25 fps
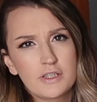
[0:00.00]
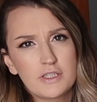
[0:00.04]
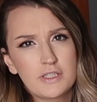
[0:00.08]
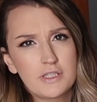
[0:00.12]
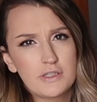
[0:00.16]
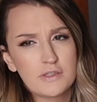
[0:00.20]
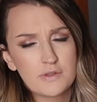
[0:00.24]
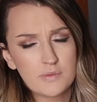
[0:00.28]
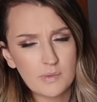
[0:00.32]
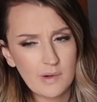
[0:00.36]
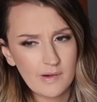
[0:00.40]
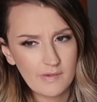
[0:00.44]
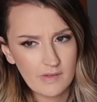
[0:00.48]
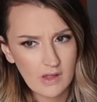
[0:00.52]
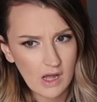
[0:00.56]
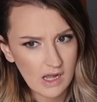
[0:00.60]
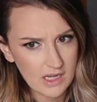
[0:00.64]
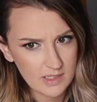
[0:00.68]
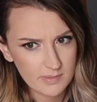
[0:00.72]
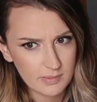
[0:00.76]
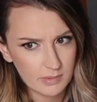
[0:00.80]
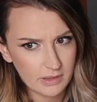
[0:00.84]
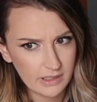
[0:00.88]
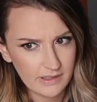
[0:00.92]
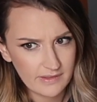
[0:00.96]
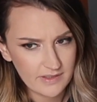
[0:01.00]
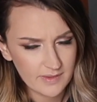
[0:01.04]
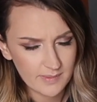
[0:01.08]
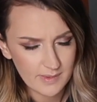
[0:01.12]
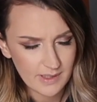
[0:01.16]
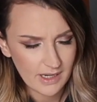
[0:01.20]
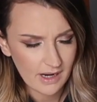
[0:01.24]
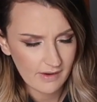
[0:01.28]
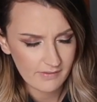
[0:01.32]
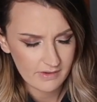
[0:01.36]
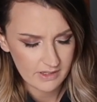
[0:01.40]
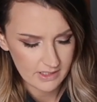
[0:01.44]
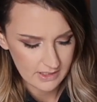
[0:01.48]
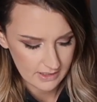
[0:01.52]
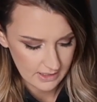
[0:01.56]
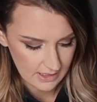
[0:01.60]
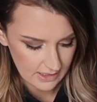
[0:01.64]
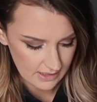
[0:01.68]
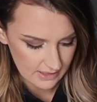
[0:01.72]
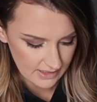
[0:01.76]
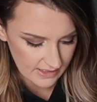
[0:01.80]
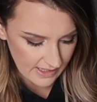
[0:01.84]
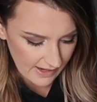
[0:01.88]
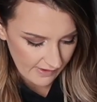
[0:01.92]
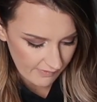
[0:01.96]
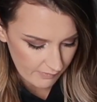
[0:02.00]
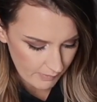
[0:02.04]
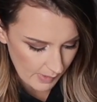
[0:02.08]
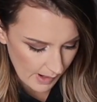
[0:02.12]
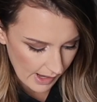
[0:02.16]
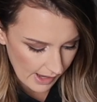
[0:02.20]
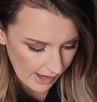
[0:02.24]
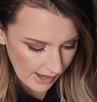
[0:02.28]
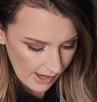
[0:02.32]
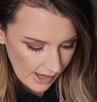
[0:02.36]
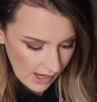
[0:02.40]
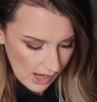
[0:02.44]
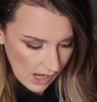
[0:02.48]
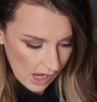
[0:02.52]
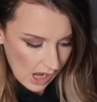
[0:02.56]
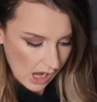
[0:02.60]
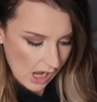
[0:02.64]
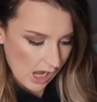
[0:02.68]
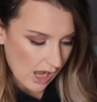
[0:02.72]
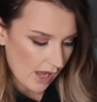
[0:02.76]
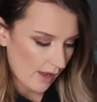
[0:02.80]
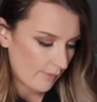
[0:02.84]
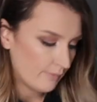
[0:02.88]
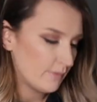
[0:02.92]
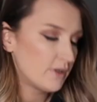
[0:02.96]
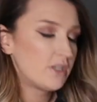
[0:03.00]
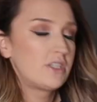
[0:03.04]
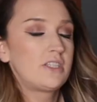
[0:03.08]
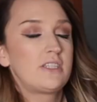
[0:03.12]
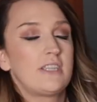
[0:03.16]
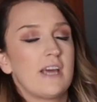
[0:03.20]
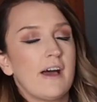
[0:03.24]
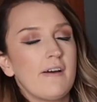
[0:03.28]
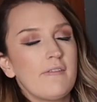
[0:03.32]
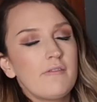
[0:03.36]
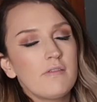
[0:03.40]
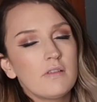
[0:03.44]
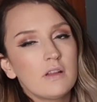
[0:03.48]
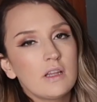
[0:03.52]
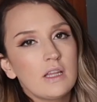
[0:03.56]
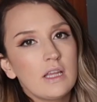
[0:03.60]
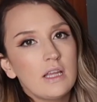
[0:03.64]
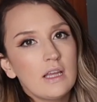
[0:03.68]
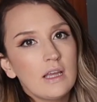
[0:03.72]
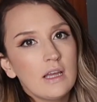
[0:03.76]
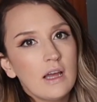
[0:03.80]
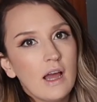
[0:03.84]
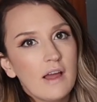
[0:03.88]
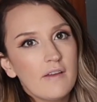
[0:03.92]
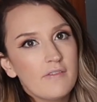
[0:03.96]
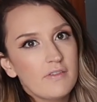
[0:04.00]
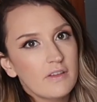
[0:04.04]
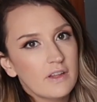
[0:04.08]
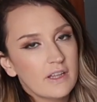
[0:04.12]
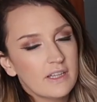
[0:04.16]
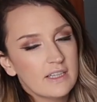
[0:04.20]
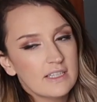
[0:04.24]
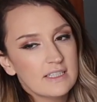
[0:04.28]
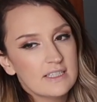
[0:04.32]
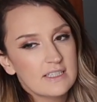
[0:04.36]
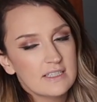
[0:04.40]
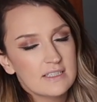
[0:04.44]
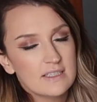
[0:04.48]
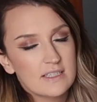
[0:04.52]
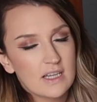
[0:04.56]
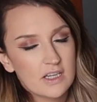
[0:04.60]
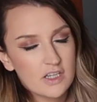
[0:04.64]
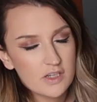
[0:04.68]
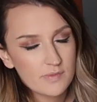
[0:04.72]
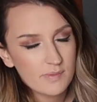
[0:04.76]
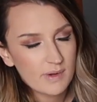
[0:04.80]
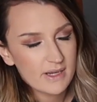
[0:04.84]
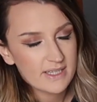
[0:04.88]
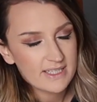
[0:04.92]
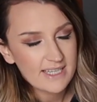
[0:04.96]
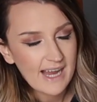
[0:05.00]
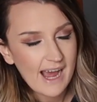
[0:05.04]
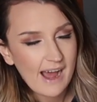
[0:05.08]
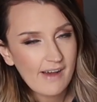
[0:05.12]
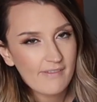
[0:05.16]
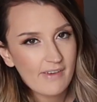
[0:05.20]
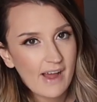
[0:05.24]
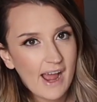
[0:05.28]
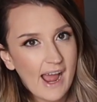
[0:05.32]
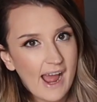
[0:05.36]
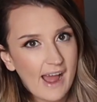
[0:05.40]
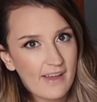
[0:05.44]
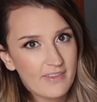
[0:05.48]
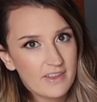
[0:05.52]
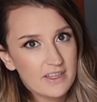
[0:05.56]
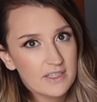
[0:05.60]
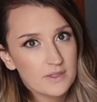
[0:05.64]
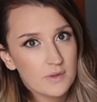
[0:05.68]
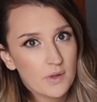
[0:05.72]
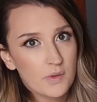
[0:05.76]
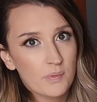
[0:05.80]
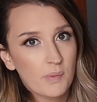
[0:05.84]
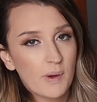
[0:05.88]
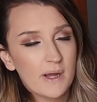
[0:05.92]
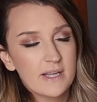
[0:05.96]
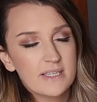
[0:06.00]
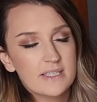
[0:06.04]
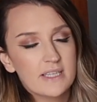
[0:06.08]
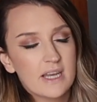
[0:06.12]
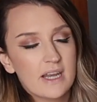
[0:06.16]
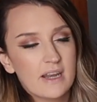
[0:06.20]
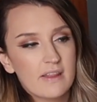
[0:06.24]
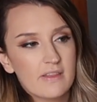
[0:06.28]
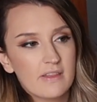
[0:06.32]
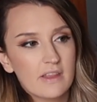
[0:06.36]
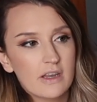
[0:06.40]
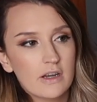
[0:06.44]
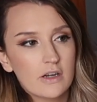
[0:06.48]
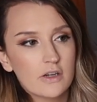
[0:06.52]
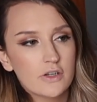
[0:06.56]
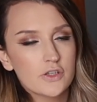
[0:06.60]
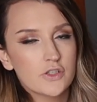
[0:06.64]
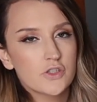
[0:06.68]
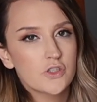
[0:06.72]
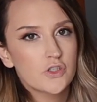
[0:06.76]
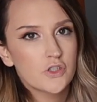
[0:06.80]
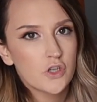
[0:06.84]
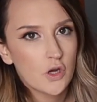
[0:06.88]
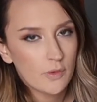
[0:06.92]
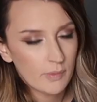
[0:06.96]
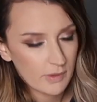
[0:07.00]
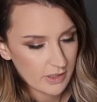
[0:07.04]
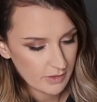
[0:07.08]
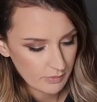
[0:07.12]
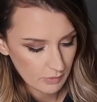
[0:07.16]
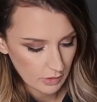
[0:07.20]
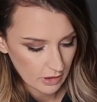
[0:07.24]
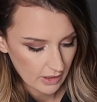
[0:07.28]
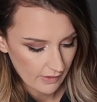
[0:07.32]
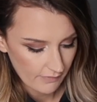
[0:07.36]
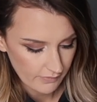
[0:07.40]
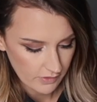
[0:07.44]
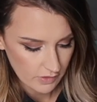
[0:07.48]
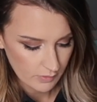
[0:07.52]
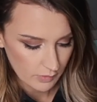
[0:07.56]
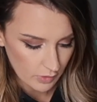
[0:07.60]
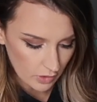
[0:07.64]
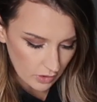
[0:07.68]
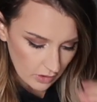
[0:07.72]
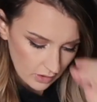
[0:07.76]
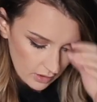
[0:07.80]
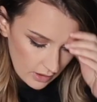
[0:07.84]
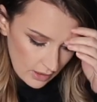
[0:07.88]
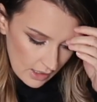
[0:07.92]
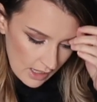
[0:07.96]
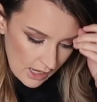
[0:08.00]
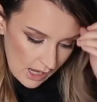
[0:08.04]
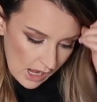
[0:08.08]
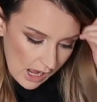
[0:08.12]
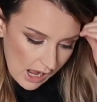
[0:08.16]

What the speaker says: I'll just use whatever the hospital gives me, obviously, and stuff. But definitely, I feel like this is such a must-have. I had these with Weston, and they're so much more comfortable.